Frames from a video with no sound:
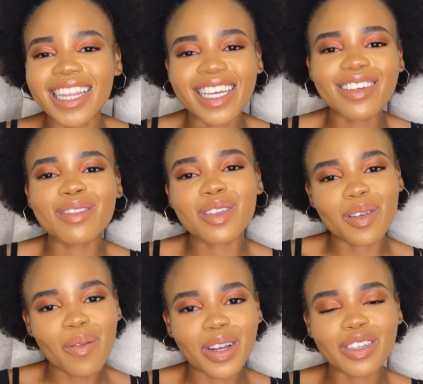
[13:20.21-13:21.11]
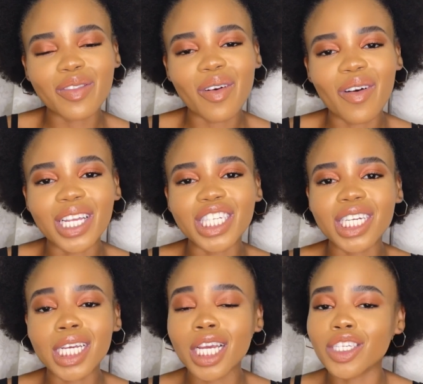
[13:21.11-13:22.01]
Thank you so much for
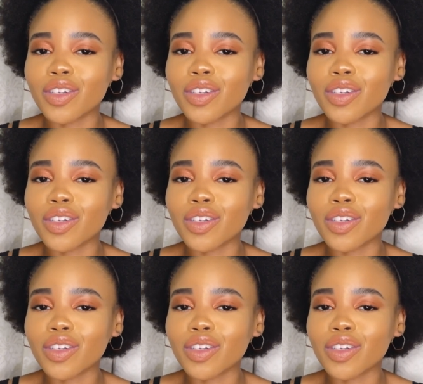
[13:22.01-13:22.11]
watching.